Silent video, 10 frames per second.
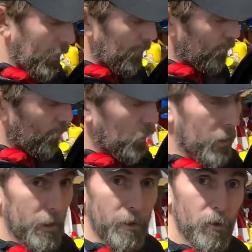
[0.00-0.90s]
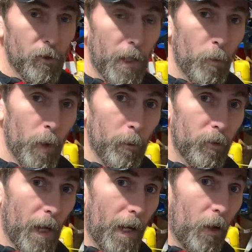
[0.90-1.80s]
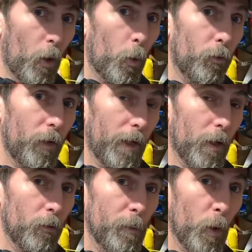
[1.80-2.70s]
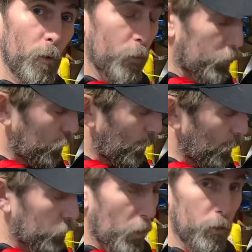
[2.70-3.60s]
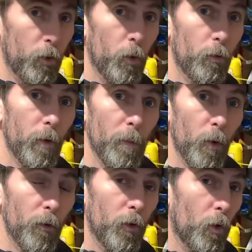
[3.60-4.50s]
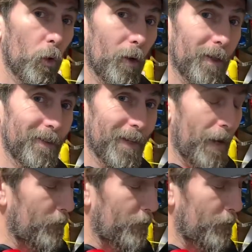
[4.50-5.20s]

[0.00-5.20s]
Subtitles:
so you're going to need your chain whips and lock ring removal tool. So do remove your cassette.